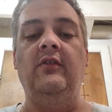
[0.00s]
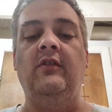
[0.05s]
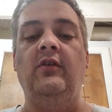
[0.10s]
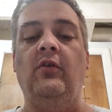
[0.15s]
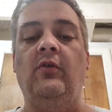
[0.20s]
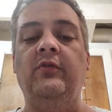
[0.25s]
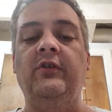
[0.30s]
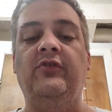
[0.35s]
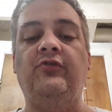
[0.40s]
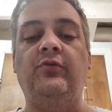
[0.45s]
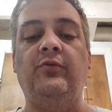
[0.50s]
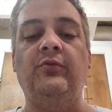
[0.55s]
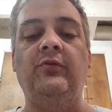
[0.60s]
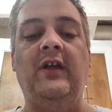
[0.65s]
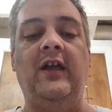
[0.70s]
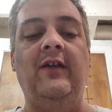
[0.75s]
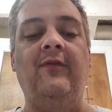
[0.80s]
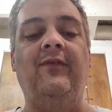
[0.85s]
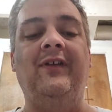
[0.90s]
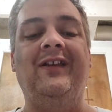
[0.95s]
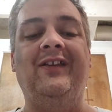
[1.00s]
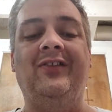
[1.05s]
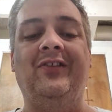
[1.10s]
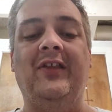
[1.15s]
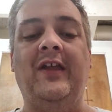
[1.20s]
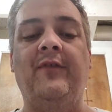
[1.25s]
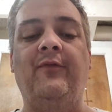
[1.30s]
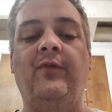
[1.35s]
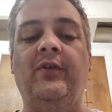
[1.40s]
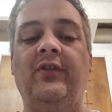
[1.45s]
The only true life
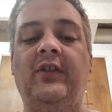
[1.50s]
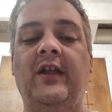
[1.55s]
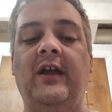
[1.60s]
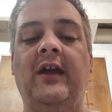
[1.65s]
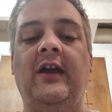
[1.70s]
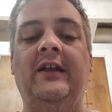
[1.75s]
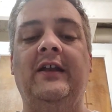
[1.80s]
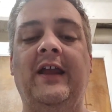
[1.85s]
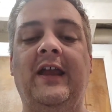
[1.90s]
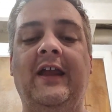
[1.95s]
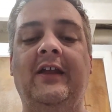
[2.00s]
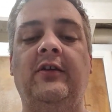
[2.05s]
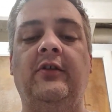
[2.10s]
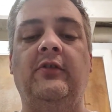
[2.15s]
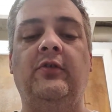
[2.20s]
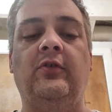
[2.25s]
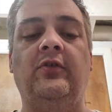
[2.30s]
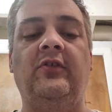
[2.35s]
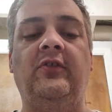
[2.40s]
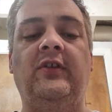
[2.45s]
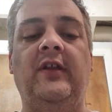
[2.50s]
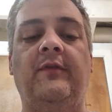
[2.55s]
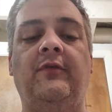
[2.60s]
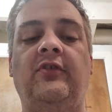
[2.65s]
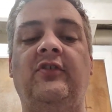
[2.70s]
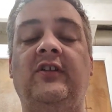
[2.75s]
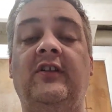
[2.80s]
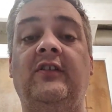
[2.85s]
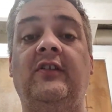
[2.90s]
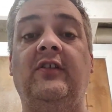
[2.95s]
is life with God and our Lord and
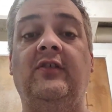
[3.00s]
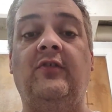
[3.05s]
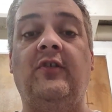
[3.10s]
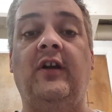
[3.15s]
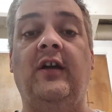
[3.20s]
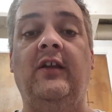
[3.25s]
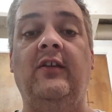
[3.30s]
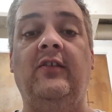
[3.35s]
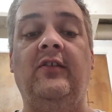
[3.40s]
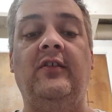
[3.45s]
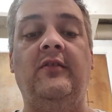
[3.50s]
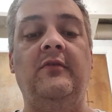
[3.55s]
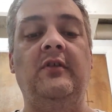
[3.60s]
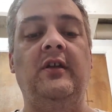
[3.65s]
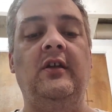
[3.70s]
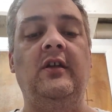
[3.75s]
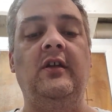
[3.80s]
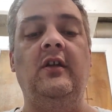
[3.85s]
Savior Jesus Christ,